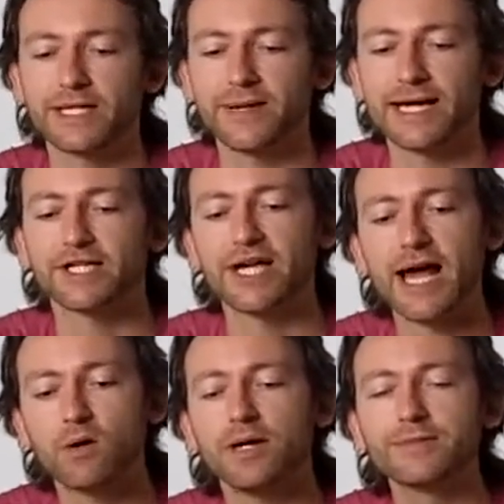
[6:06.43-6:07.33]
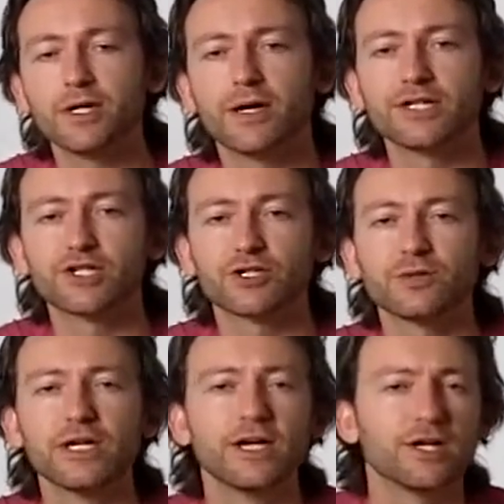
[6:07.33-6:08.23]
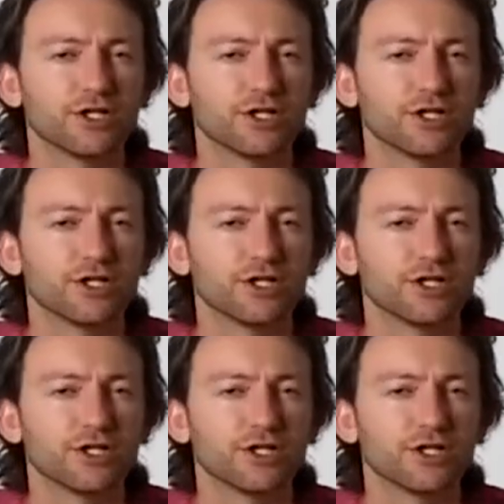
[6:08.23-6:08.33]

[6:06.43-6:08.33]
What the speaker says: pending package how I'm going to